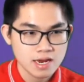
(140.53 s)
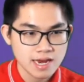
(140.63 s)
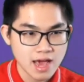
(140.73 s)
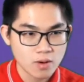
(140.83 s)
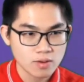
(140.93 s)

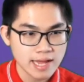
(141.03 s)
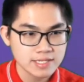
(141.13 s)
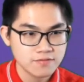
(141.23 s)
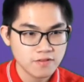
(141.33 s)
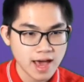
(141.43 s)
Now,
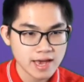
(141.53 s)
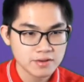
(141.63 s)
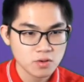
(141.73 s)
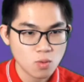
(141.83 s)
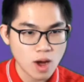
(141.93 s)
let's
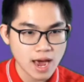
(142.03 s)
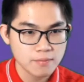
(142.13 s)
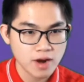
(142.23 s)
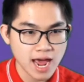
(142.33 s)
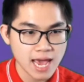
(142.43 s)
find y
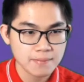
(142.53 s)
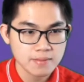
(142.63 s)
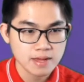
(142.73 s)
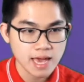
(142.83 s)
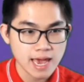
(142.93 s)
prime
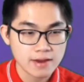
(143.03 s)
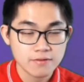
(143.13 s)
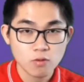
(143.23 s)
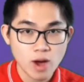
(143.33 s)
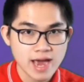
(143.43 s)
and
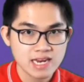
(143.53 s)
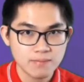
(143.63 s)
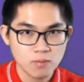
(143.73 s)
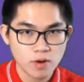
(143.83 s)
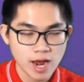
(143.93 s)
y
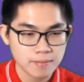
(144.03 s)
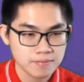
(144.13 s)
double prime.